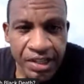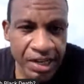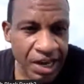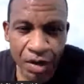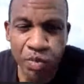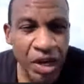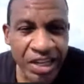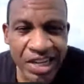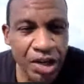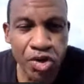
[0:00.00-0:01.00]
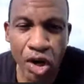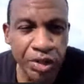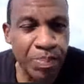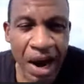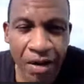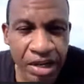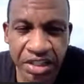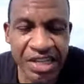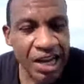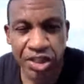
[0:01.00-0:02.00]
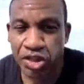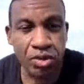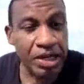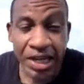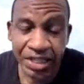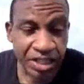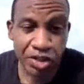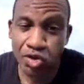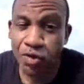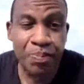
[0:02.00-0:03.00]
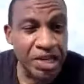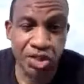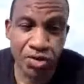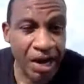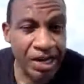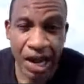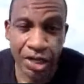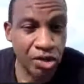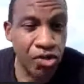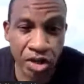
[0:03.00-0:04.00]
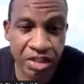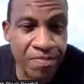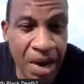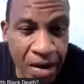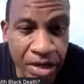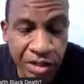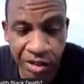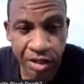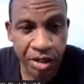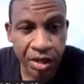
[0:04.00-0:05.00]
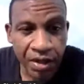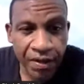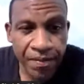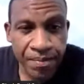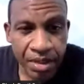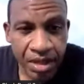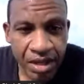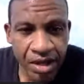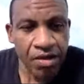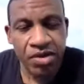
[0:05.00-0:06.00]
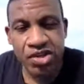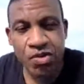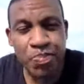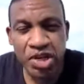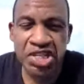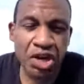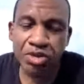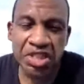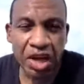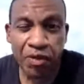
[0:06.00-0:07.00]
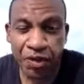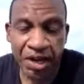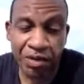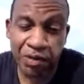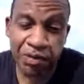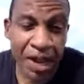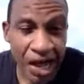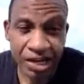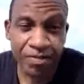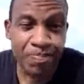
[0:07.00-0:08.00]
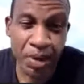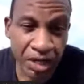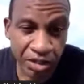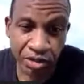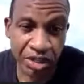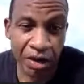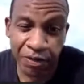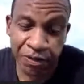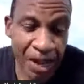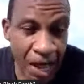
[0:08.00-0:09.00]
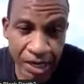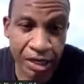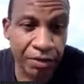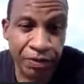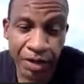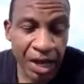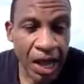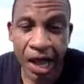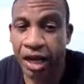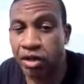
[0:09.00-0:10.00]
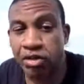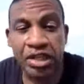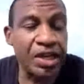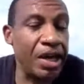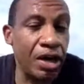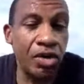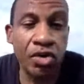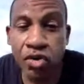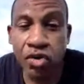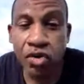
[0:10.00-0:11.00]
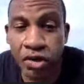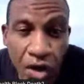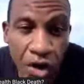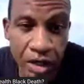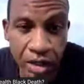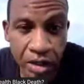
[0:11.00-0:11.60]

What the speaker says: then they willing to cross barriers that you've been trained not to cross them barriers. When you put yourself in a flock of buzzards, a flock of, I don't care who they are.